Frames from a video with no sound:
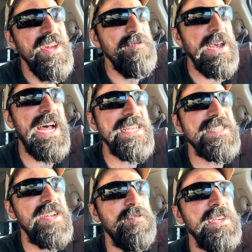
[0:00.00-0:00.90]
pass
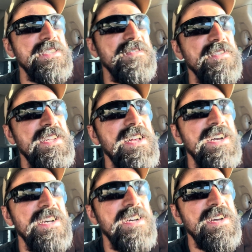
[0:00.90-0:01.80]
a piece of
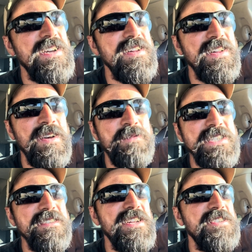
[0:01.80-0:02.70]

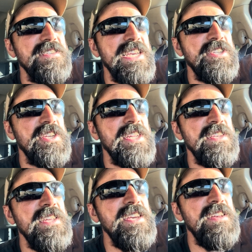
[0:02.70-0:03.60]

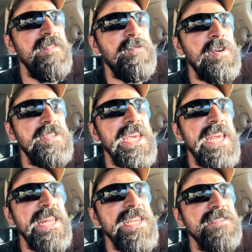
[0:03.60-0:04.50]
legislation
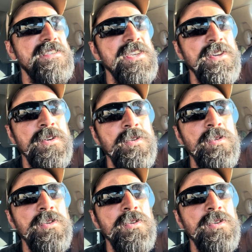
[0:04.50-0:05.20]
pertaining to